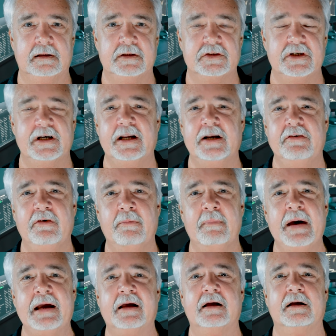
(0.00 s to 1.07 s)
She didn't even
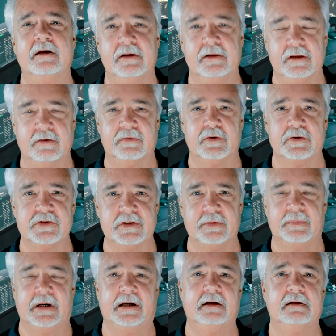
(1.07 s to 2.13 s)
make the first
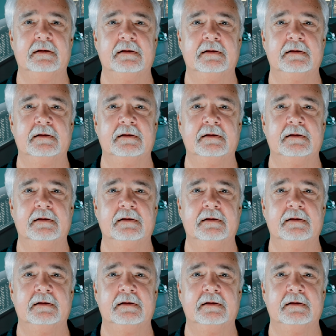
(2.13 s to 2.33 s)
debate.